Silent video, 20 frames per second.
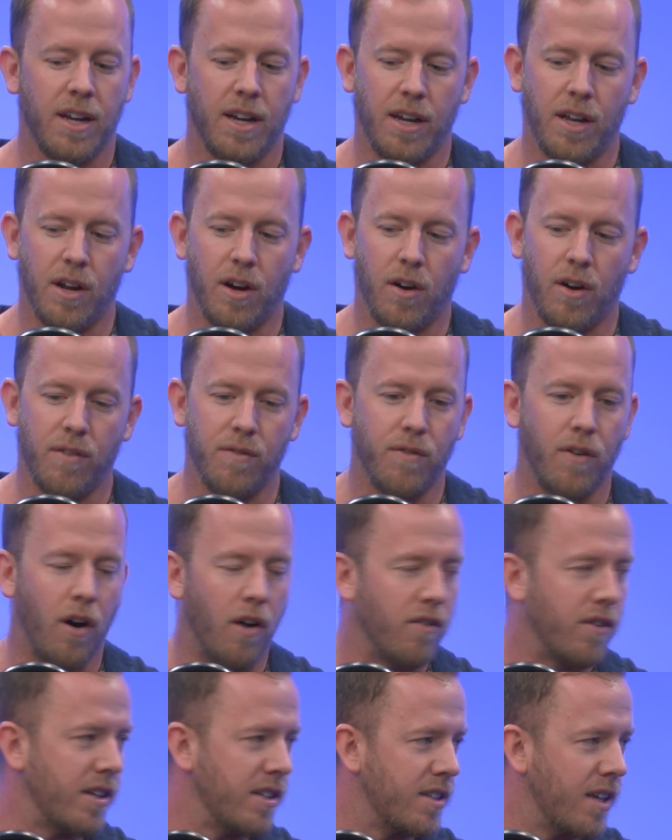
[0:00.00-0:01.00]

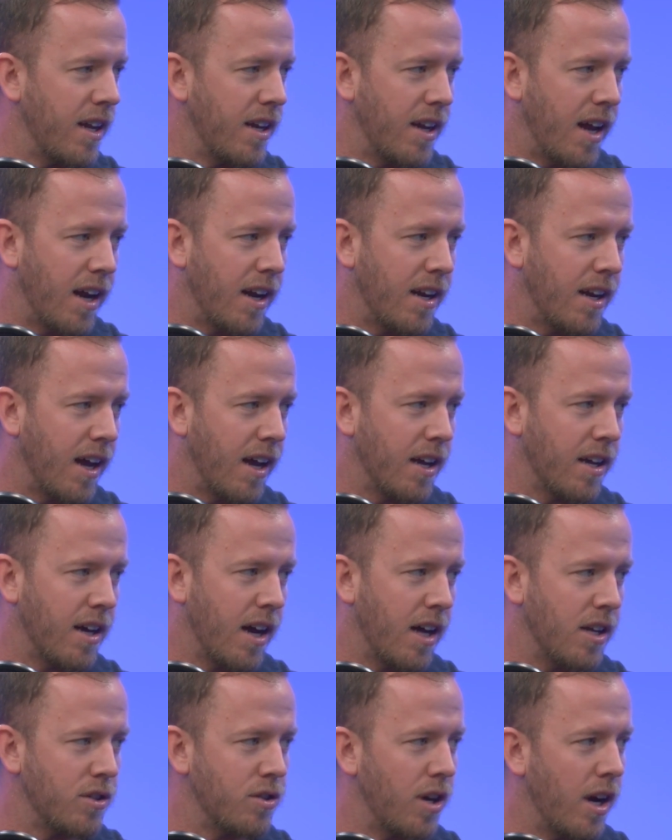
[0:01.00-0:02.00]
involving 1099
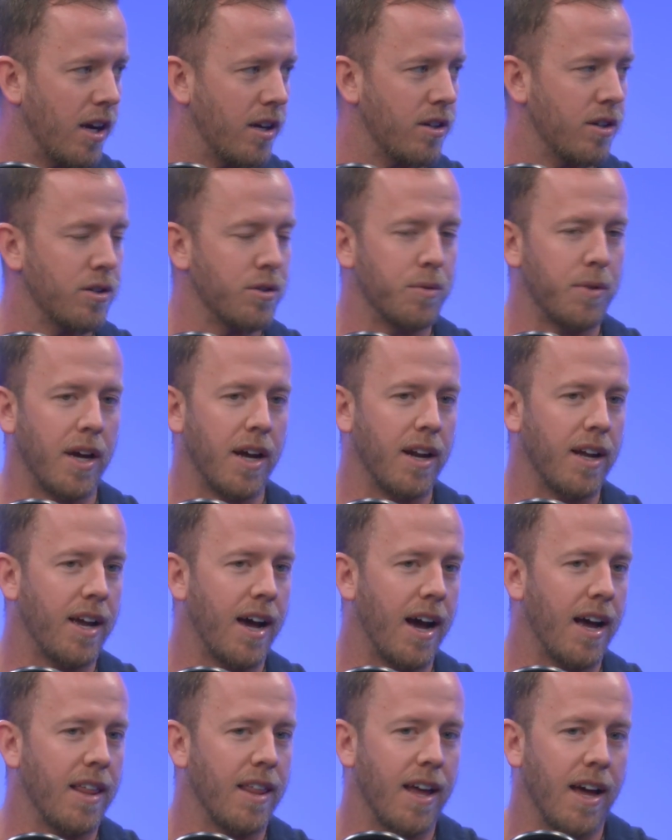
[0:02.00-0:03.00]
contractors. We had a
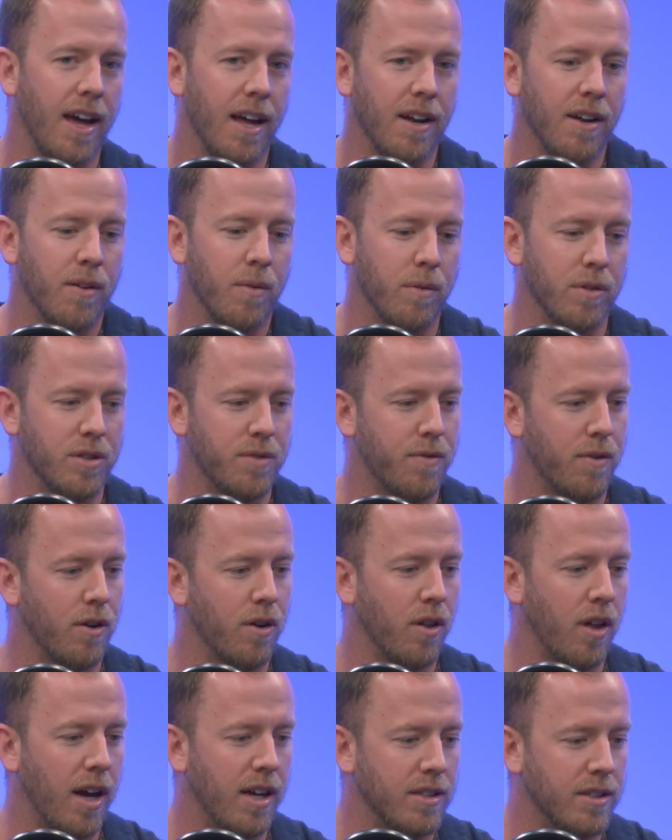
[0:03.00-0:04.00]
guy that was
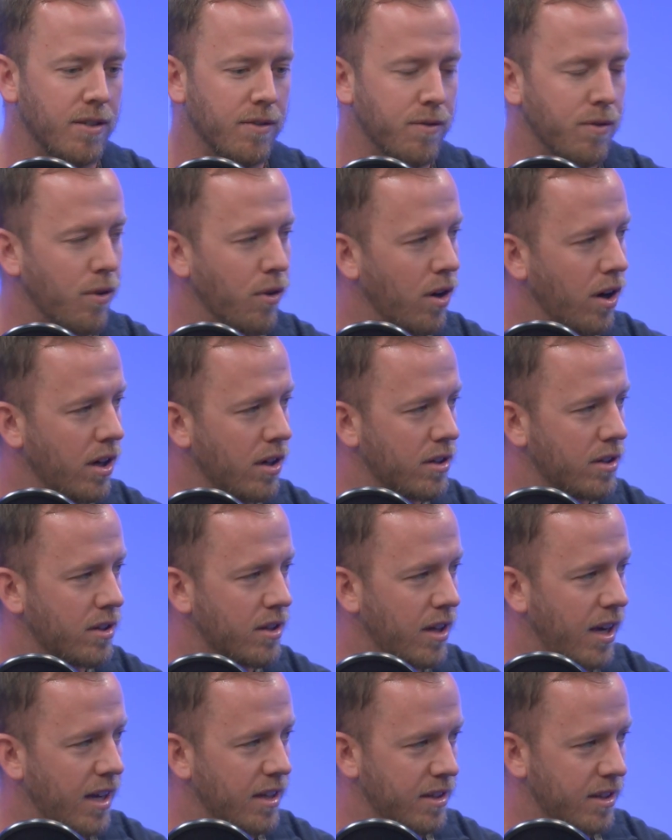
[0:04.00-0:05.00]
fertilizing for
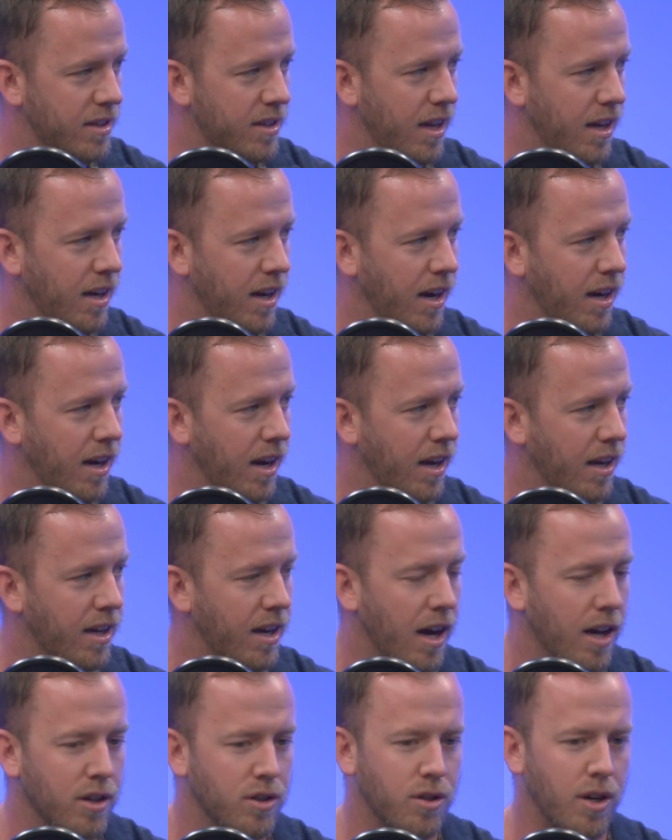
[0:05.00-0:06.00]
us as a 1099
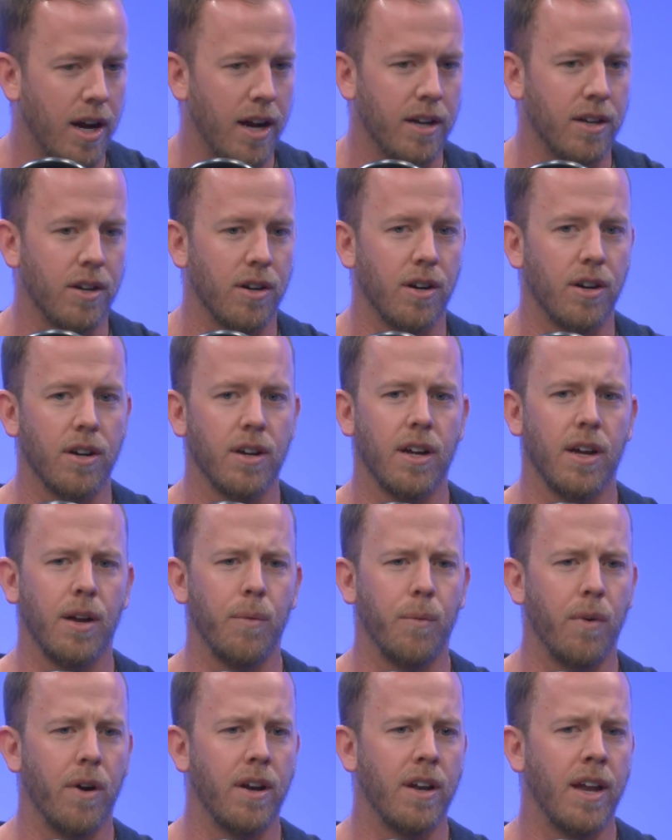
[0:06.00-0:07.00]
contractor,
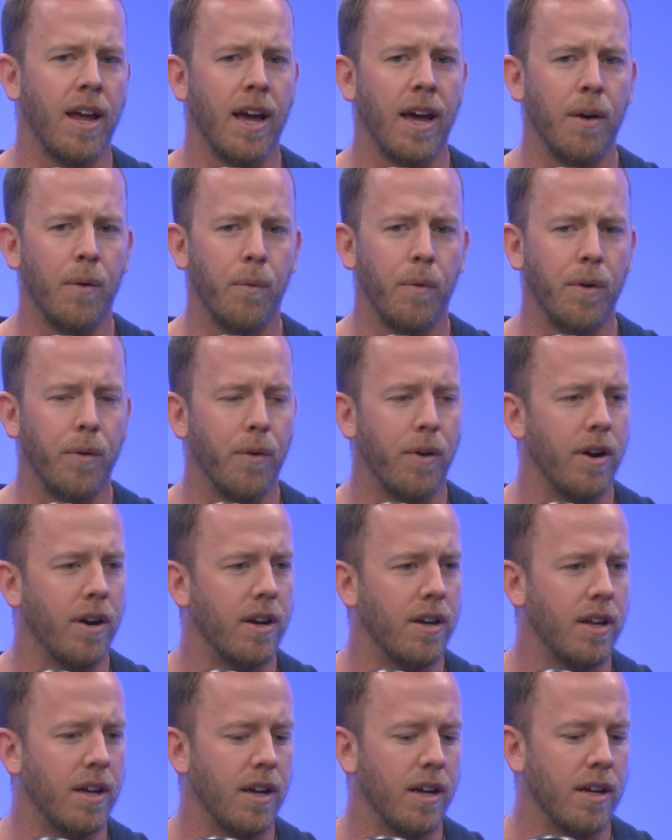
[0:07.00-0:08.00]
and one day we
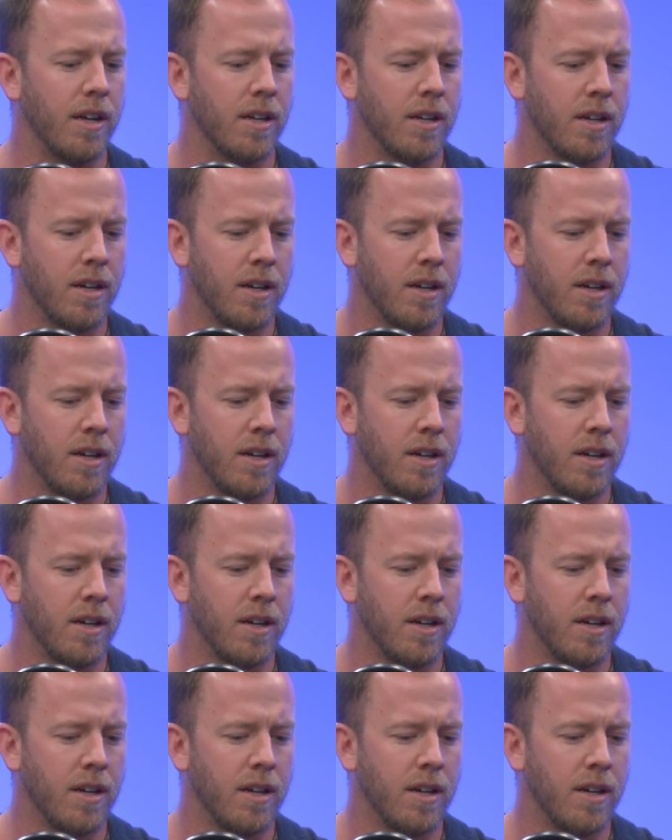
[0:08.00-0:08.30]
wanted to,